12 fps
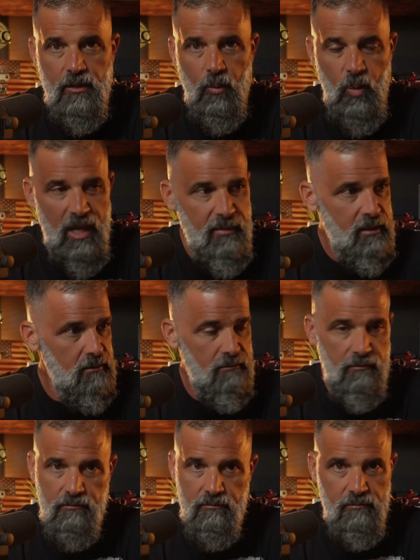women,
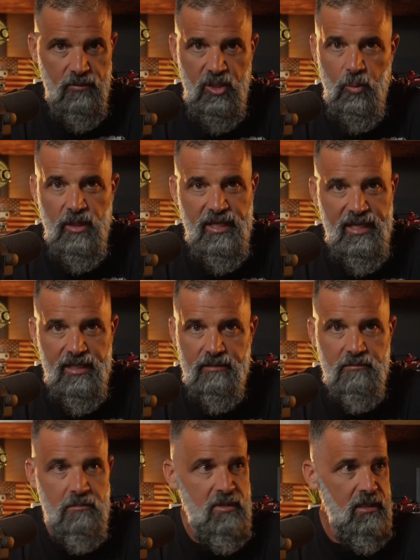you want to get
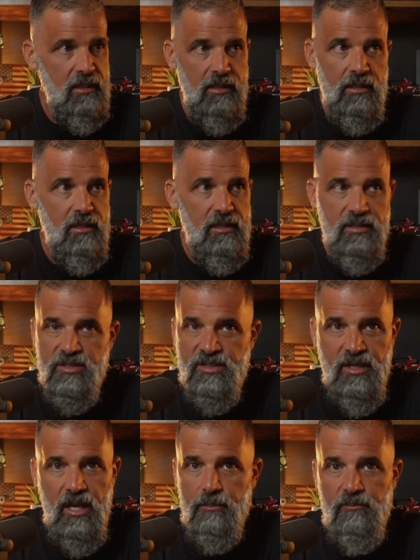
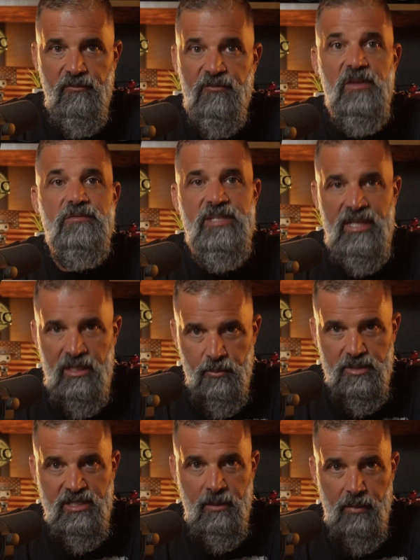sub
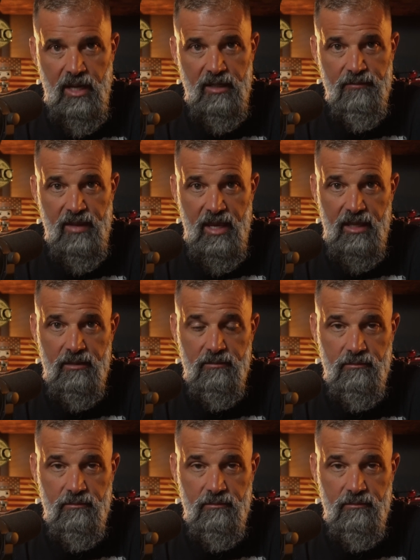15% body fat,